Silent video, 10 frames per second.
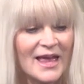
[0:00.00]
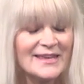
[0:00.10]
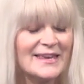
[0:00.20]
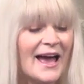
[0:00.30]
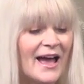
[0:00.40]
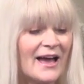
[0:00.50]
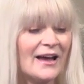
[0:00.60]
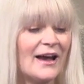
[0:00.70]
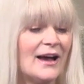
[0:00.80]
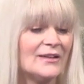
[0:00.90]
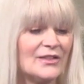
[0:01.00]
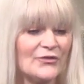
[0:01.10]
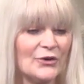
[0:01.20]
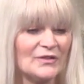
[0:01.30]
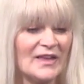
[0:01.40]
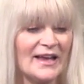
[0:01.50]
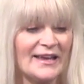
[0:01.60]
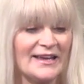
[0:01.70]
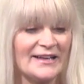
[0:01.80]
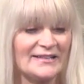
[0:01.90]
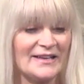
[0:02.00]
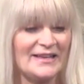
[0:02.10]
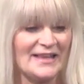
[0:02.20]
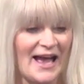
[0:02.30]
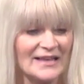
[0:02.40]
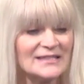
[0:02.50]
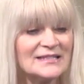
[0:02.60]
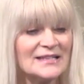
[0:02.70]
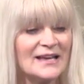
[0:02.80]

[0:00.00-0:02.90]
Yeah, uh, the first thing I get is a yes.